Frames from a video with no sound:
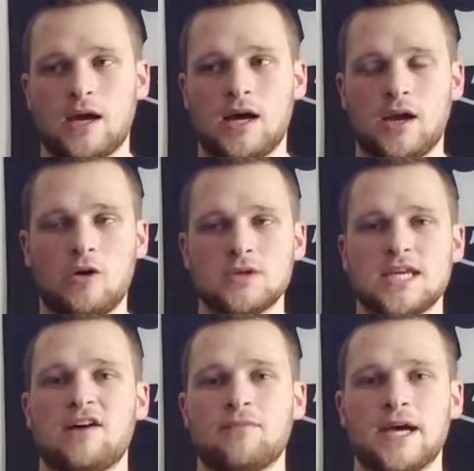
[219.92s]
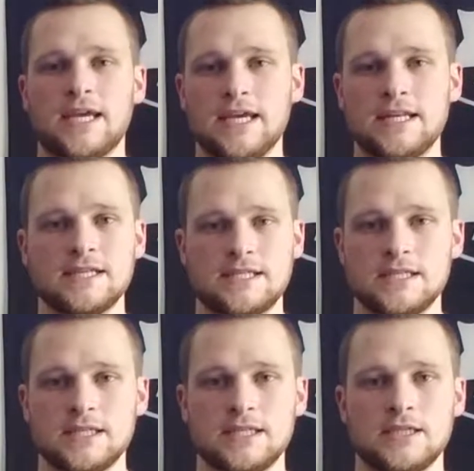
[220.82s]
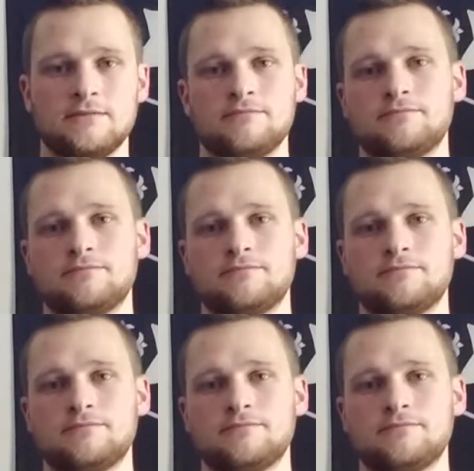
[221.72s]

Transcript: I always have my EDC